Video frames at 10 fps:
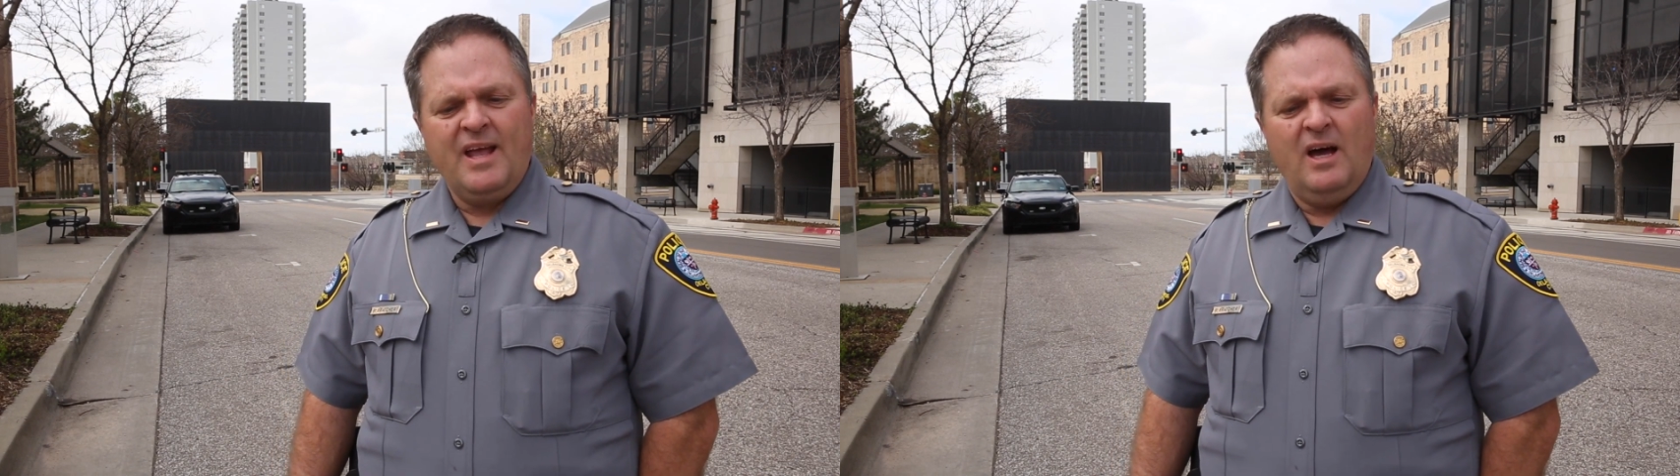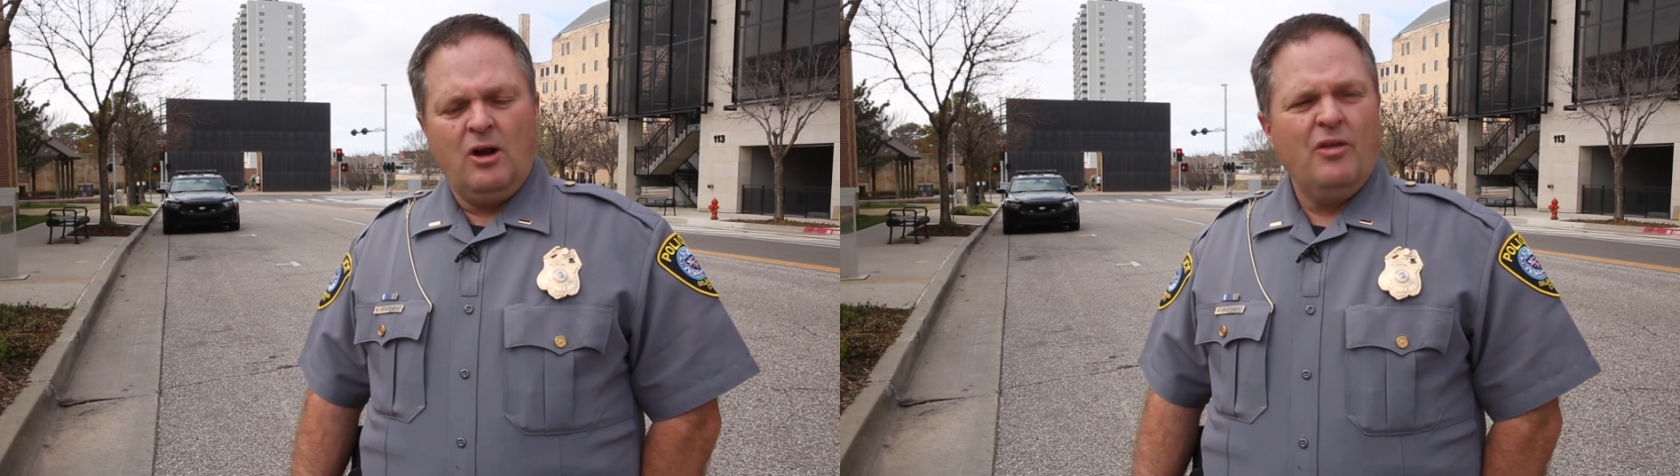
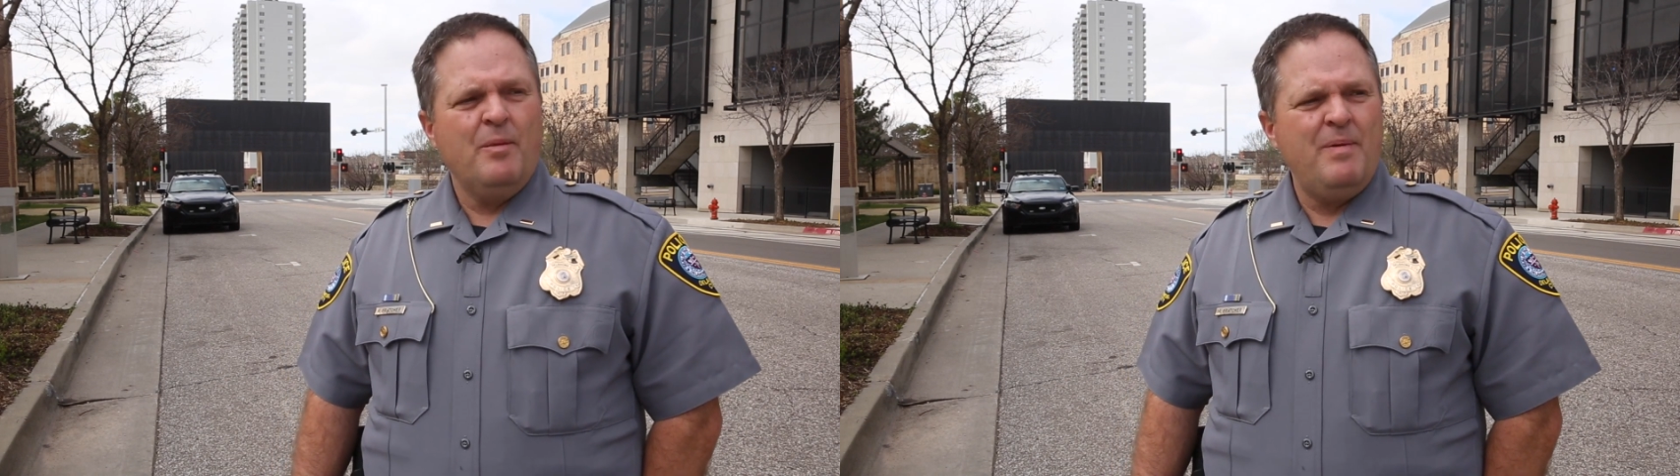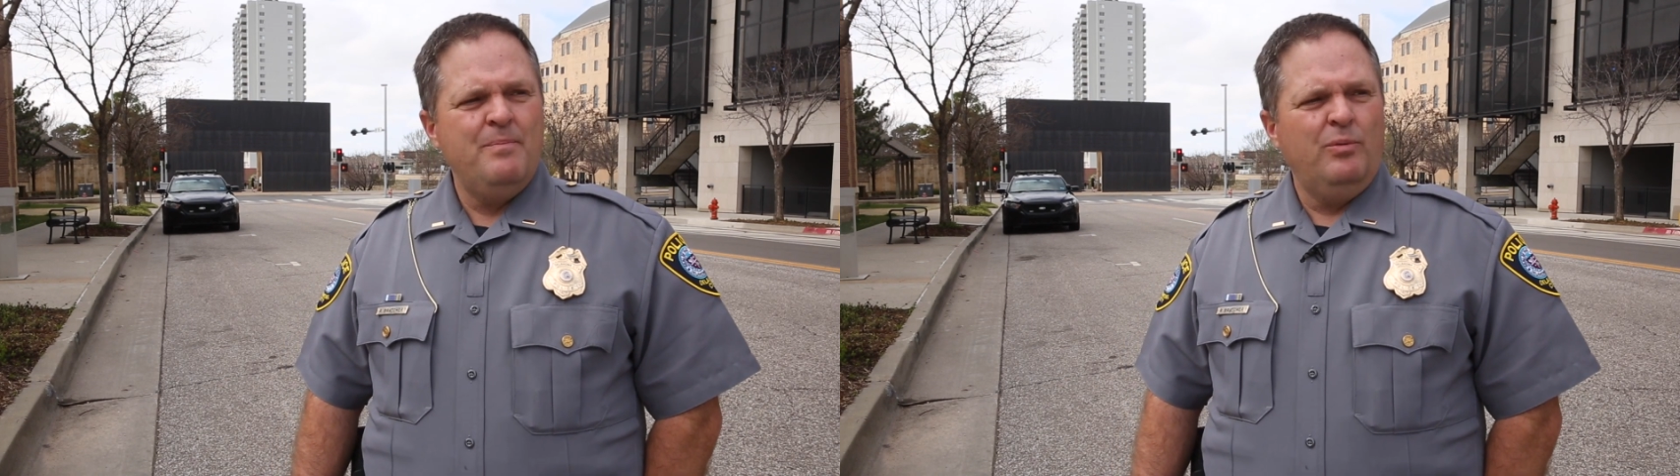got all
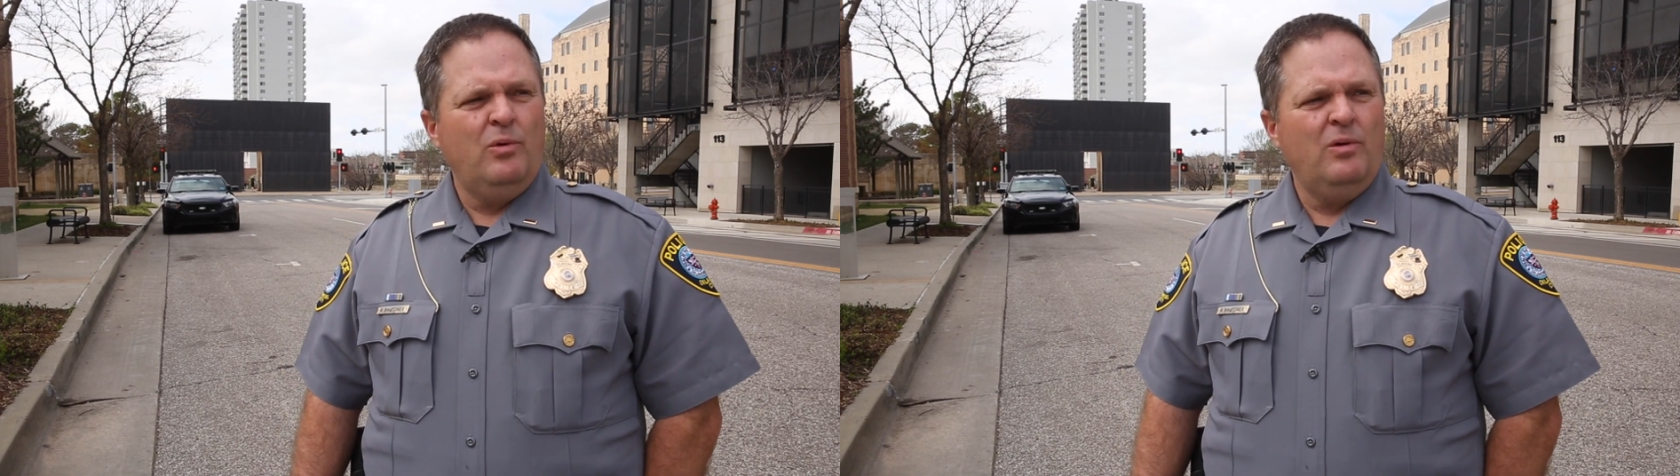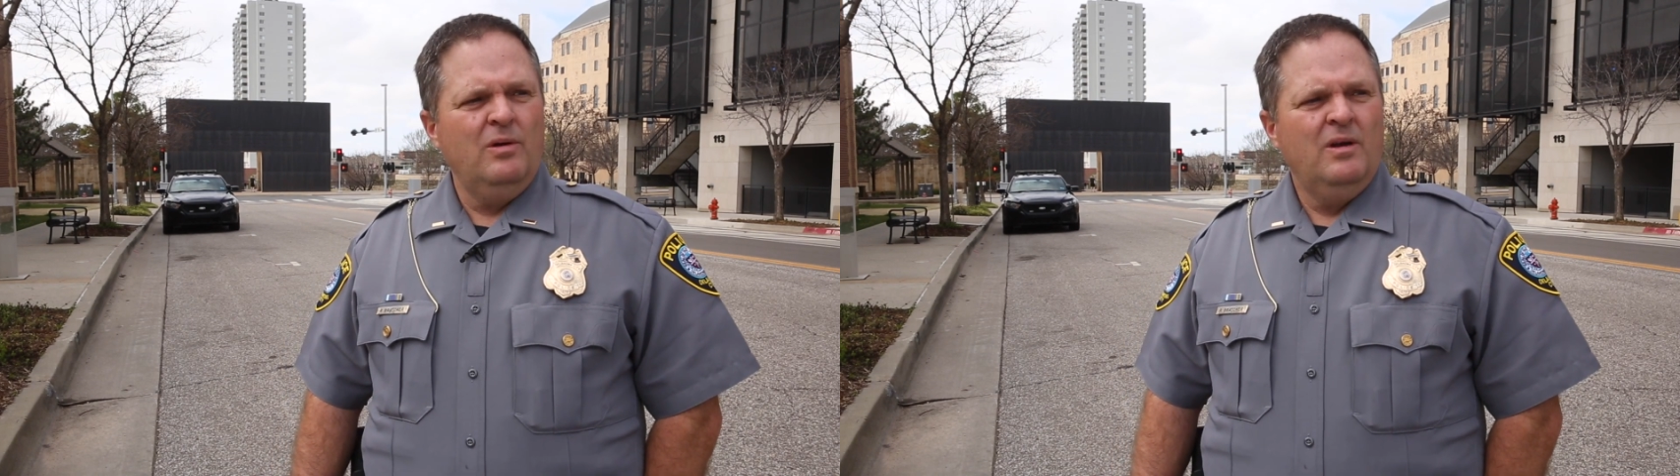the
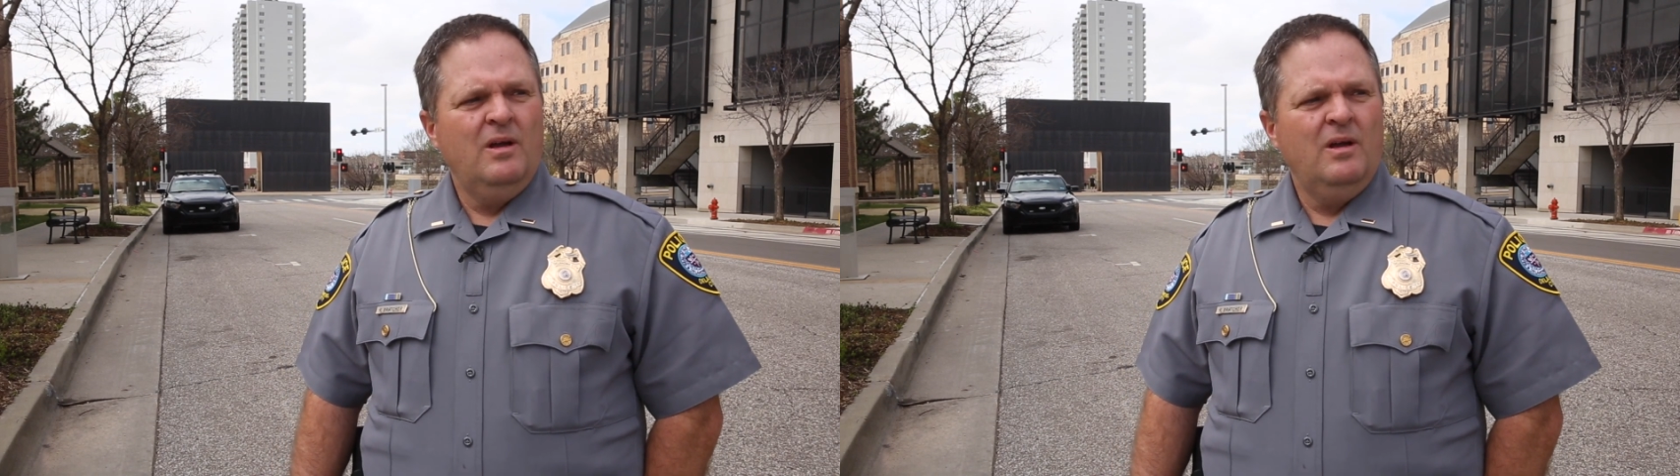people